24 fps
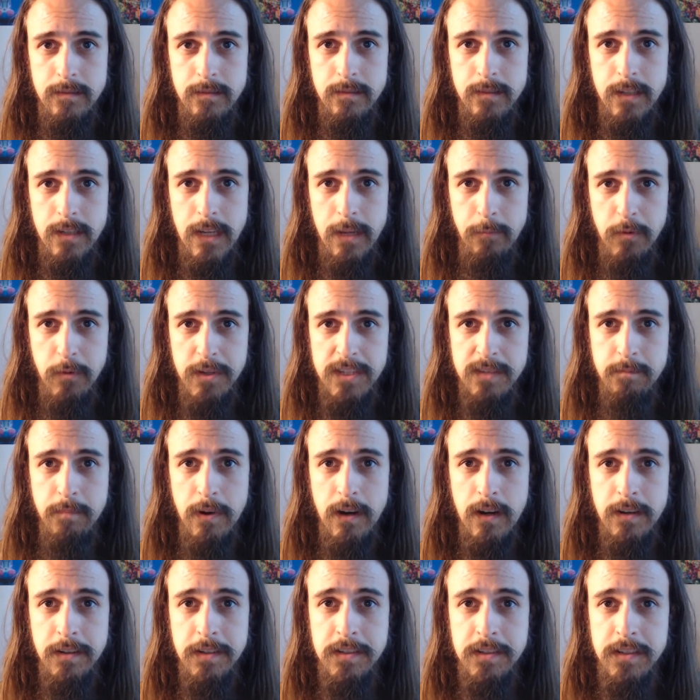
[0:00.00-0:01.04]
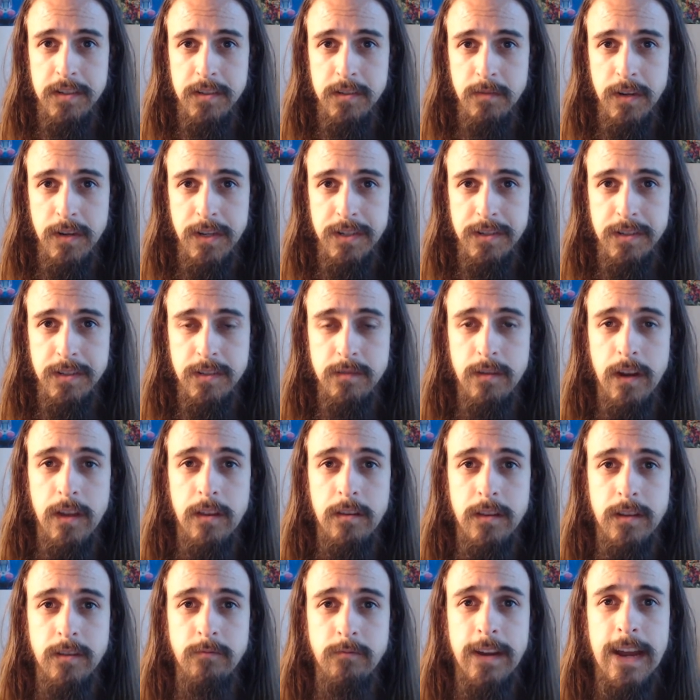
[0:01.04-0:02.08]
and respond to situations rather
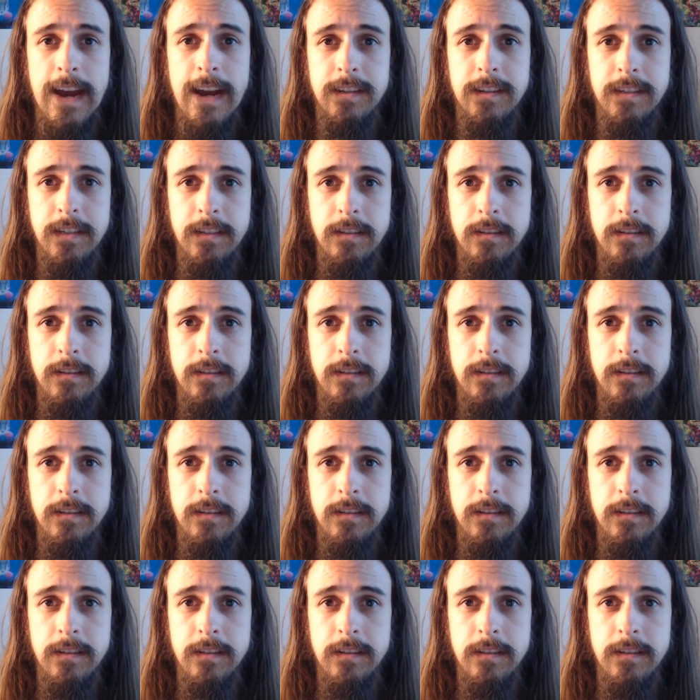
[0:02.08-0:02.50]
than reacting.